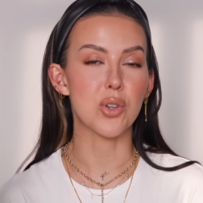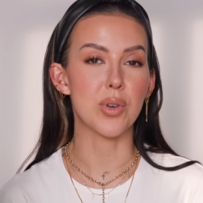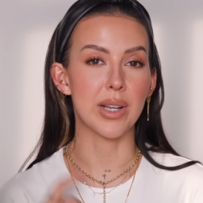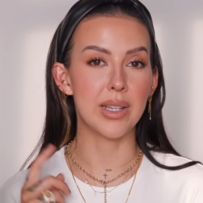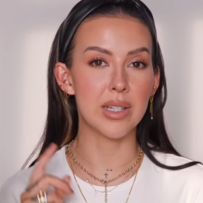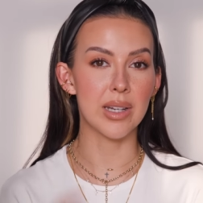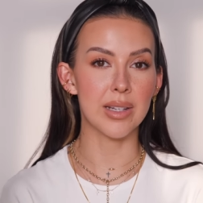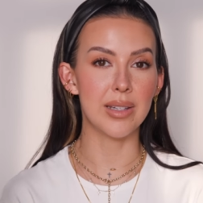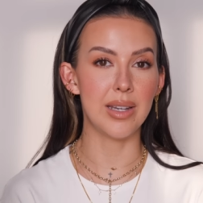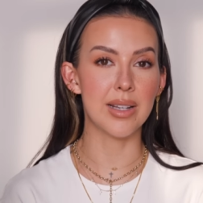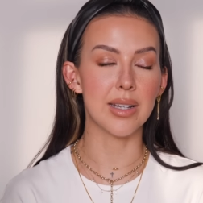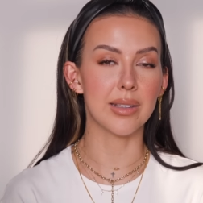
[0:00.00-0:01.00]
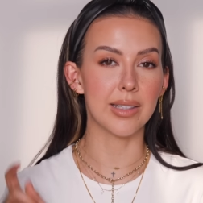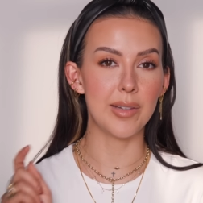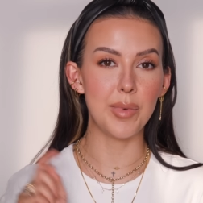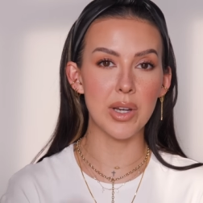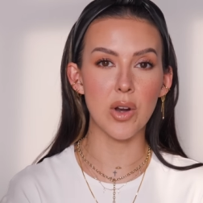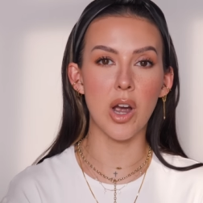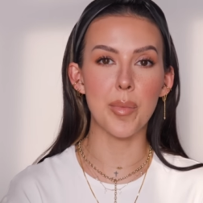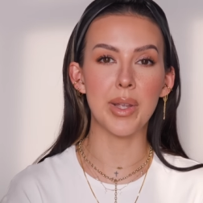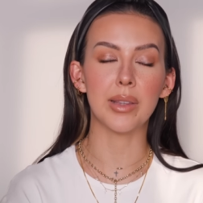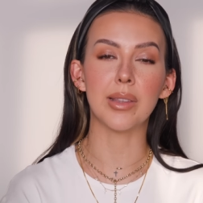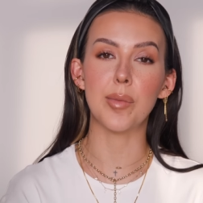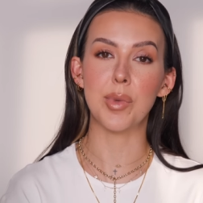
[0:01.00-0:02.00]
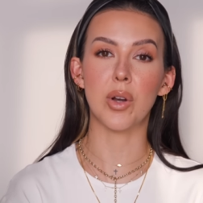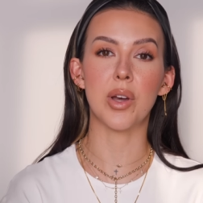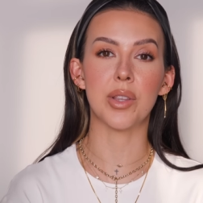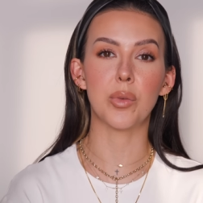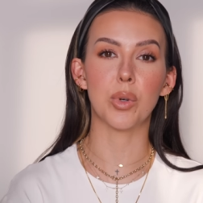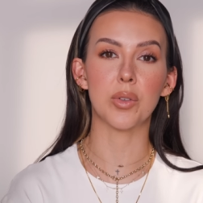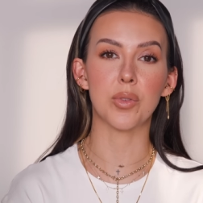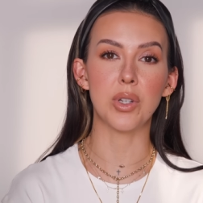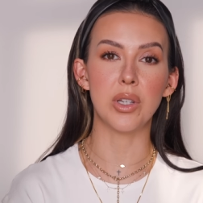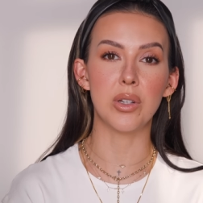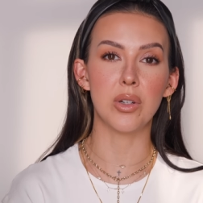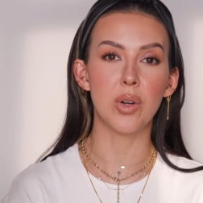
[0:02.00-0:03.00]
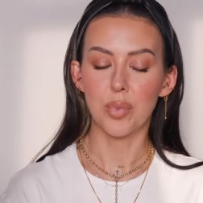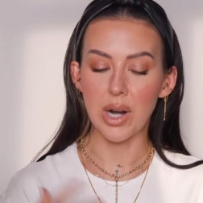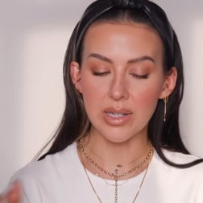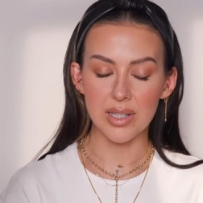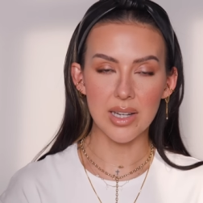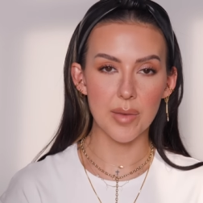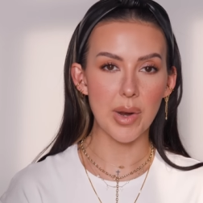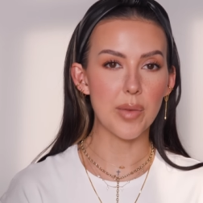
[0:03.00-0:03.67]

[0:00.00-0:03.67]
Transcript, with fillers: try these techniques, leave me a comment, let me know how they worked for you. Practice them,